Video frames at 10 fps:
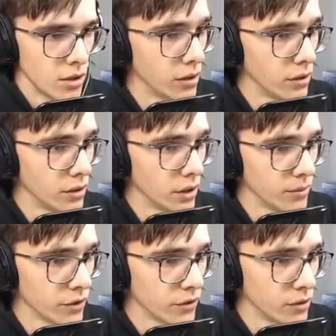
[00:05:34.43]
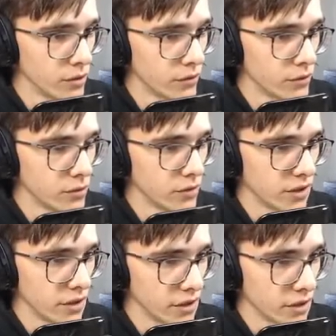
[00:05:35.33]
Oh no, I'm not going to look
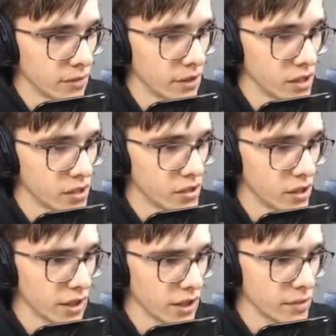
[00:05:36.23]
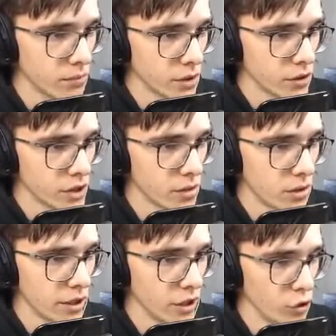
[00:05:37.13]
that animal in his eyes because he
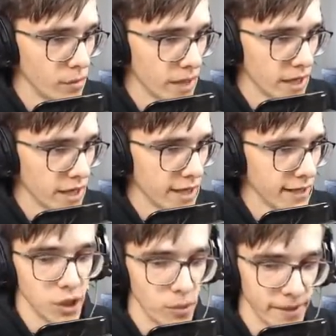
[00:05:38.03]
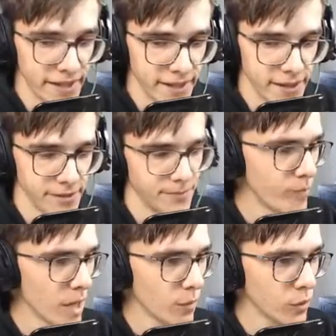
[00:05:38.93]
will kill me. Kill me!
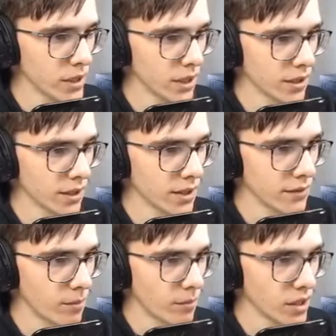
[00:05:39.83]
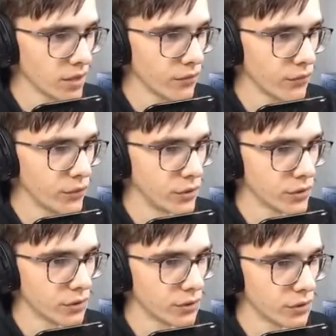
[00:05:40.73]
Maybe we can get a bit
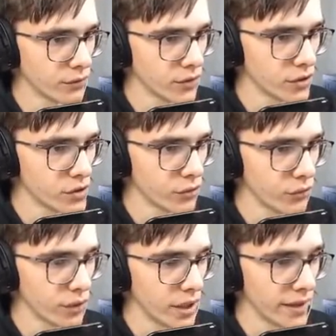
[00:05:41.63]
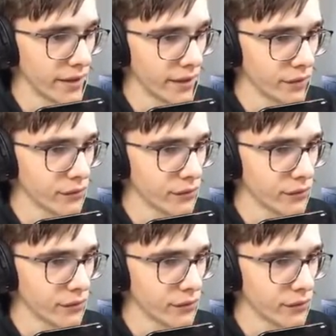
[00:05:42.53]
further with the stuff we have.